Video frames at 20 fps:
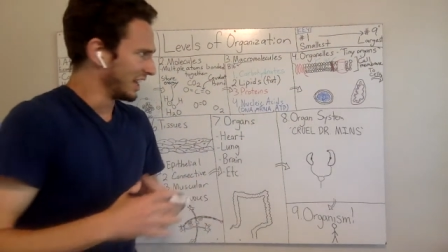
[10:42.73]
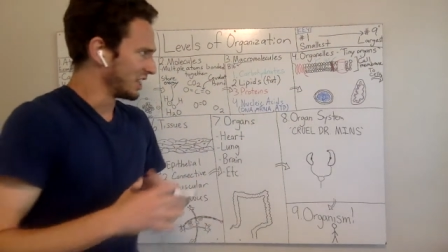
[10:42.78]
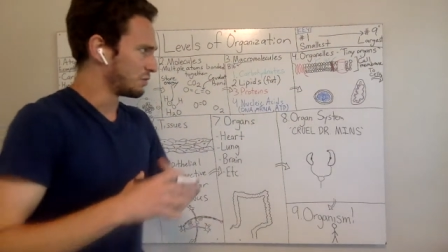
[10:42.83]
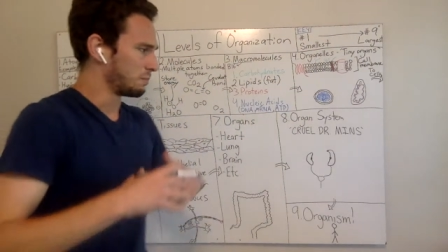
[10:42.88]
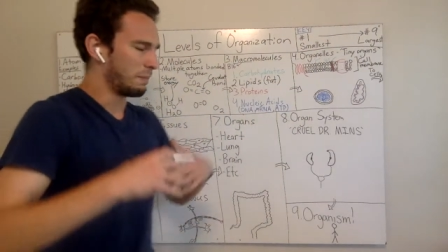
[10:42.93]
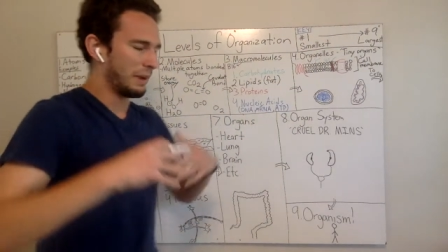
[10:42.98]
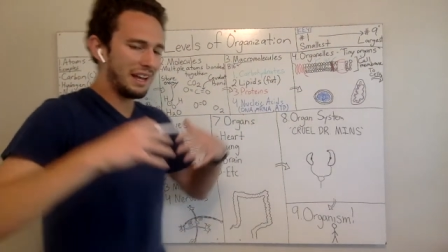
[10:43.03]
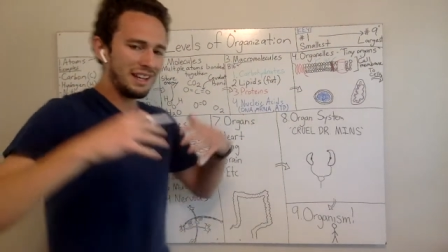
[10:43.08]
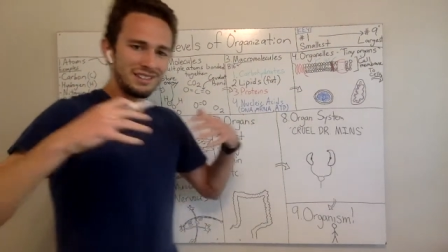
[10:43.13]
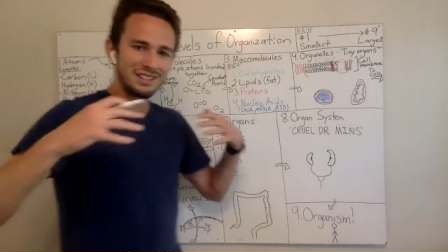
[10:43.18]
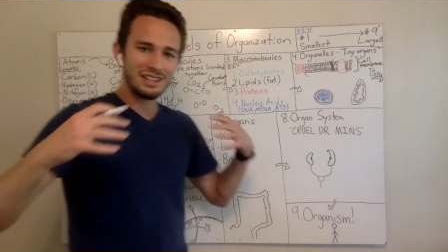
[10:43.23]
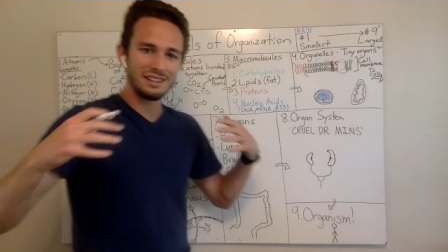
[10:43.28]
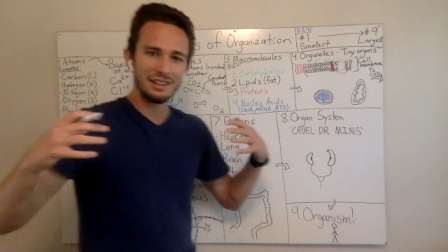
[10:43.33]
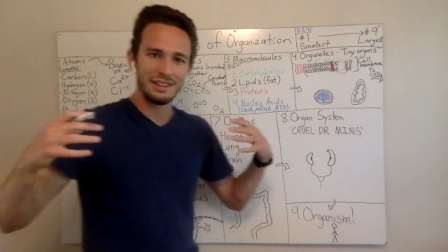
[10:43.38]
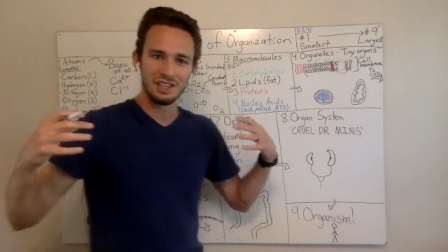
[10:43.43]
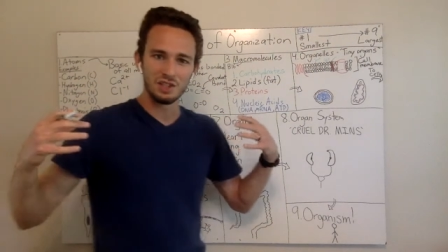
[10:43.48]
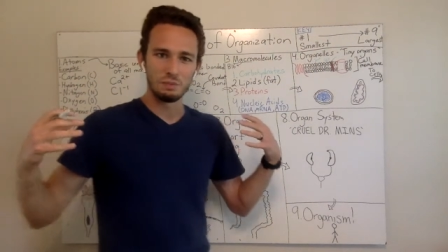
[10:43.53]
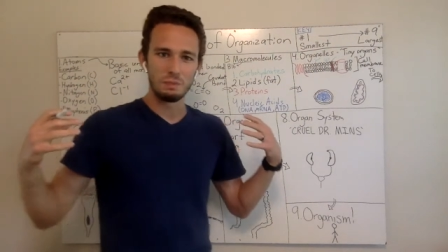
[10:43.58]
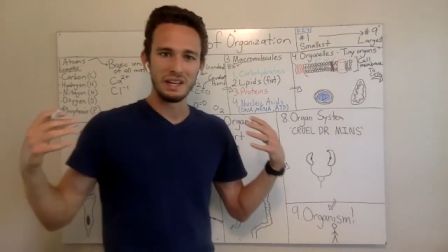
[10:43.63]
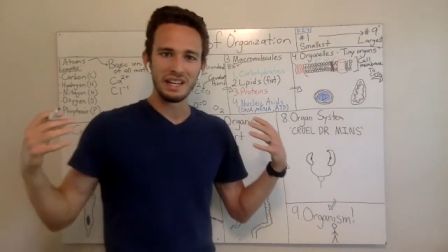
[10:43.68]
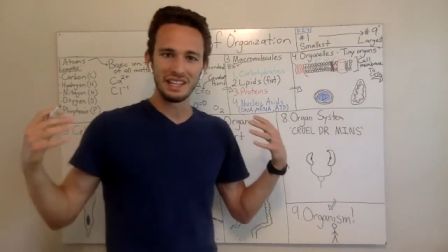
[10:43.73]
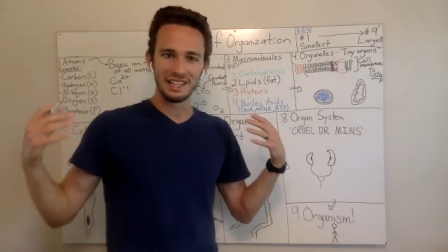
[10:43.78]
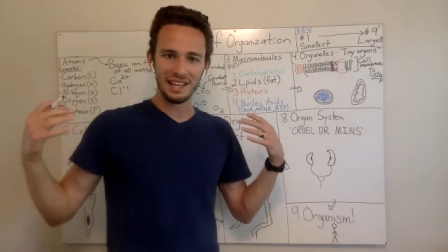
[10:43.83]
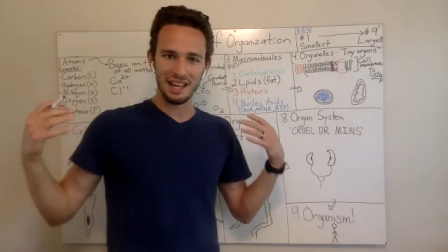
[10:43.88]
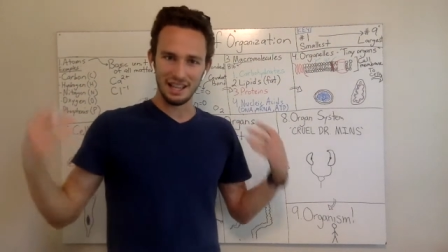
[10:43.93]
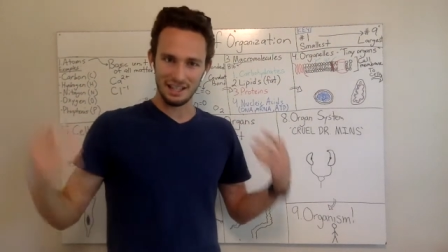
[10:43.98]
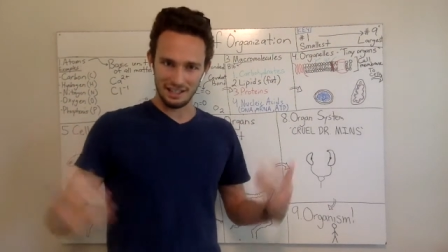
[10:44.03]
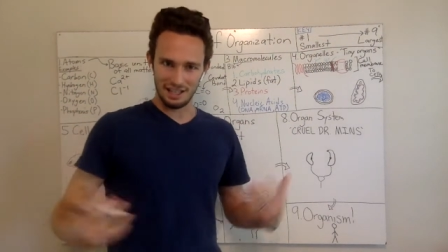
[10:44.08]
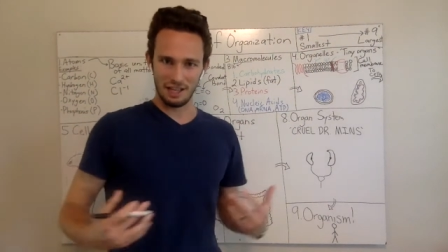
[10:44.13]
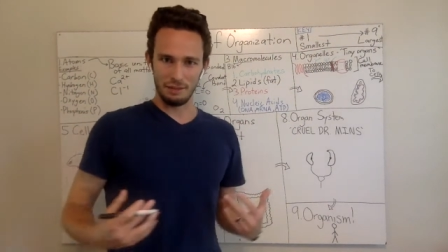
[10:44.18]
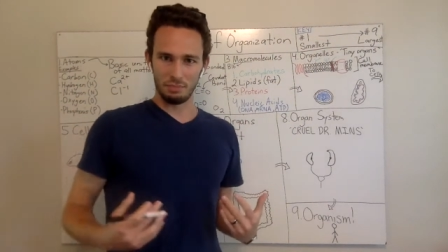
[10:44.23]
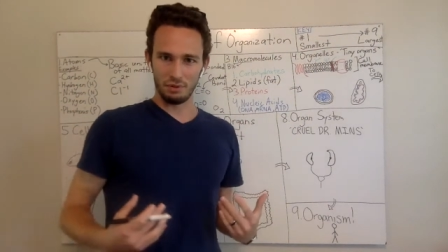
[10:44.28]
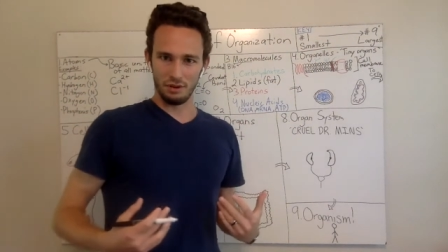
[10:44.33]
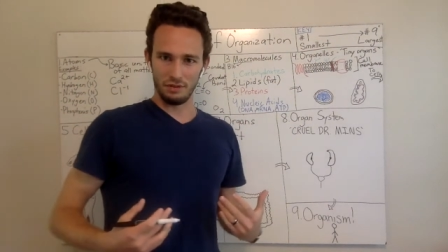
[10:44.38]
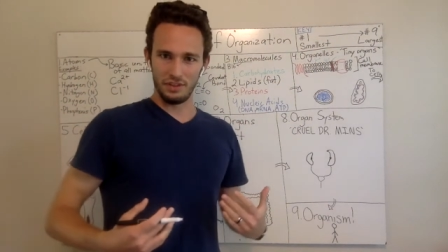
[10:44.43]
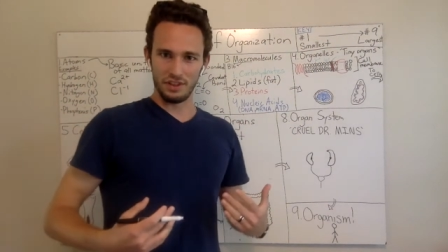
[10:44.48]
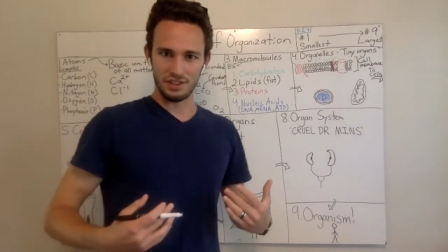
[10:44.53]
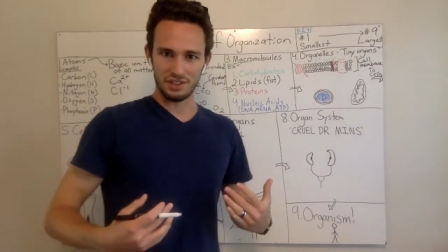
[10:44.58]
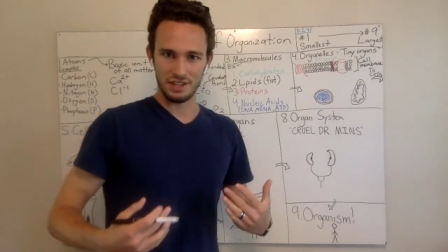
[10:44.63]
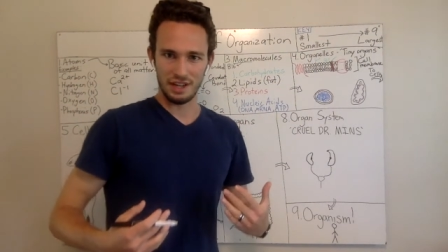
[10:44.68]
It's basically this big
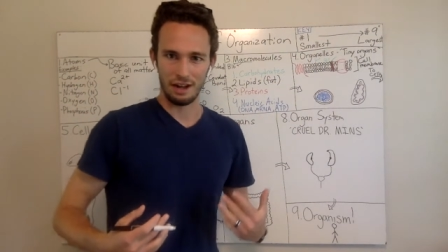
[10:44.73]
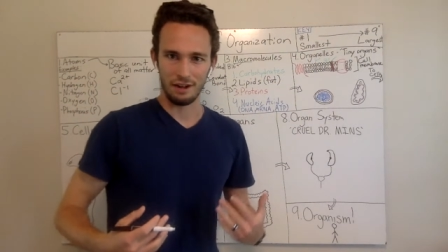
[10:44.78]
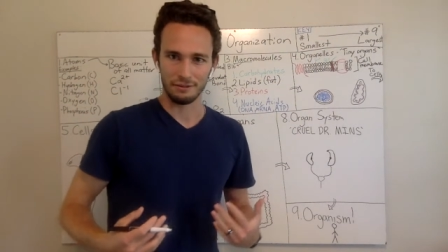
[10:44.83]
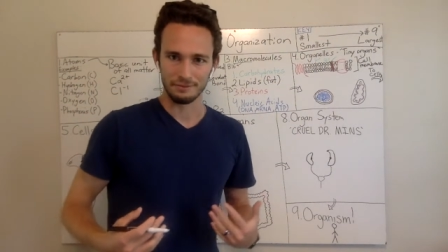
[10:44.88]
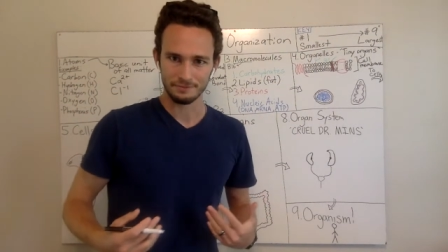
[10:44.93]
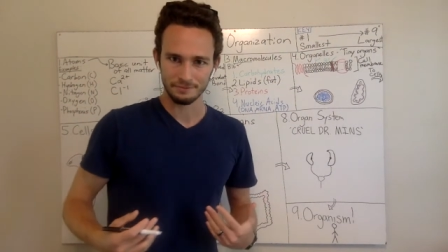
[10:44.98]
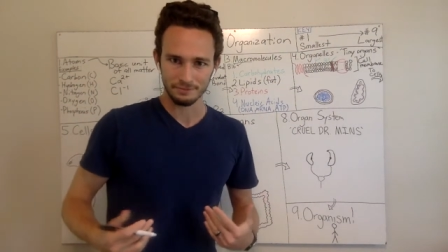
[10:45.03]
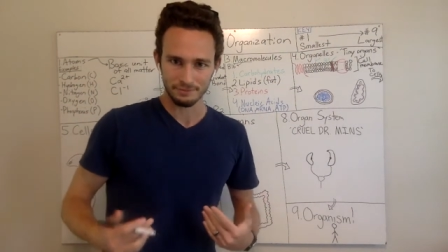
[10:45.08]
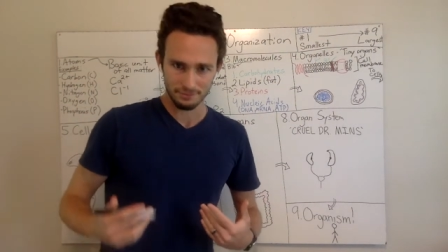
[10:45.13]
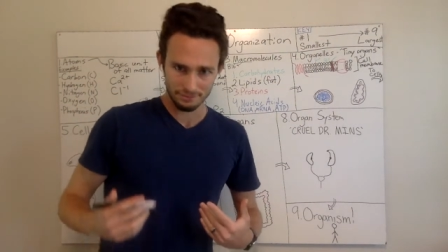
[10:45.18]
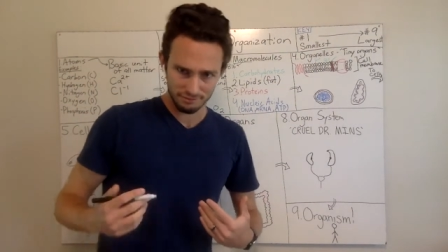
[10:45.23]
gatekeeper of the cell.